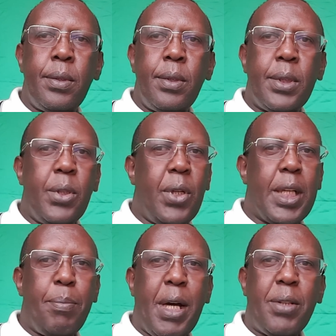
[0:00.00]
It's not
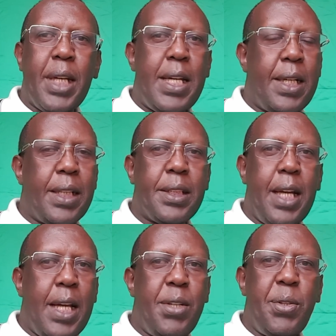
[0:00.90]
about I
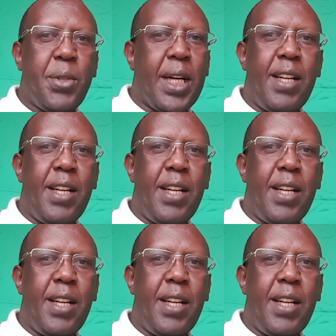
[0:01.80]
understand you. You can